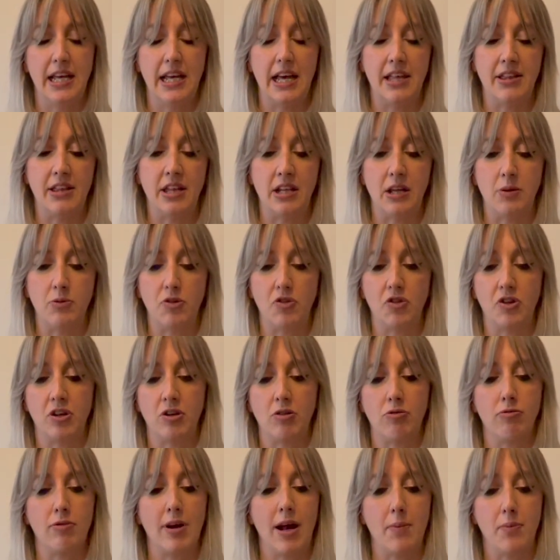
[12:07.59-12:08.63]
And then I'm just going
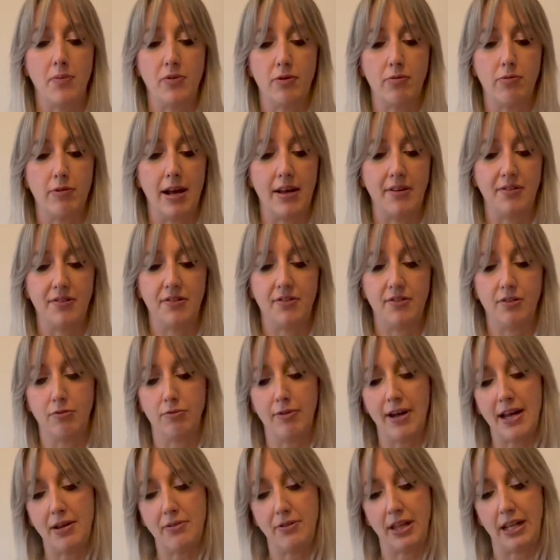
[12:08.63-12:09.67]
to wrap the rest
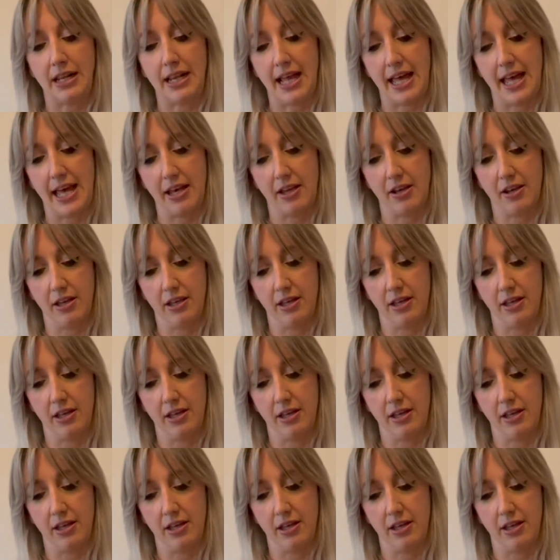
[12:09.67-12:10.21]
around the leg.